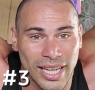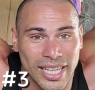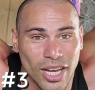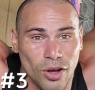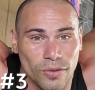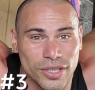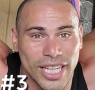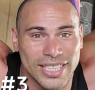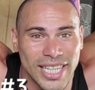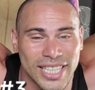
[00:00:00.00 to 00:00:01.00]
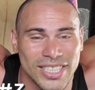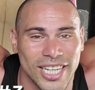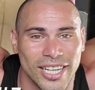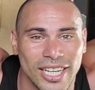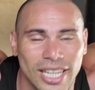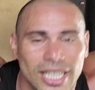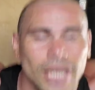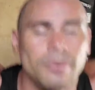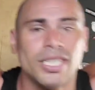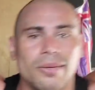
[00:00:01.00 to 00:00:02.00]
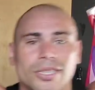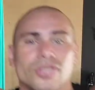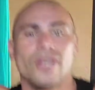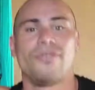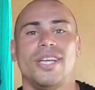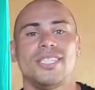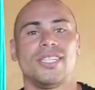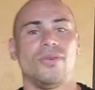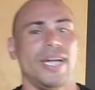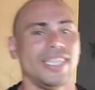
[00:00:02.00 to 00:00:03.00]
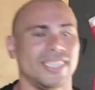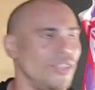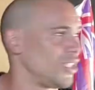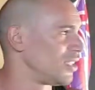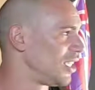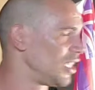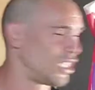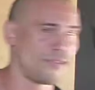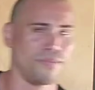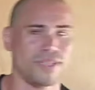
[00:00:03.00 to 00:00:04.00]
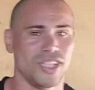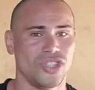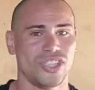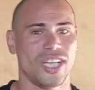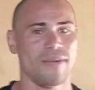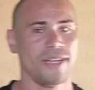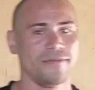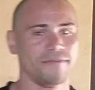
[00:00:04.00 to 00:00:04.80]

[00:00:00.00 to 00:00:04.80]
You gotta hold for 10 seconds here. Now let me demonstrate facing away so you can see these different positions I'm in.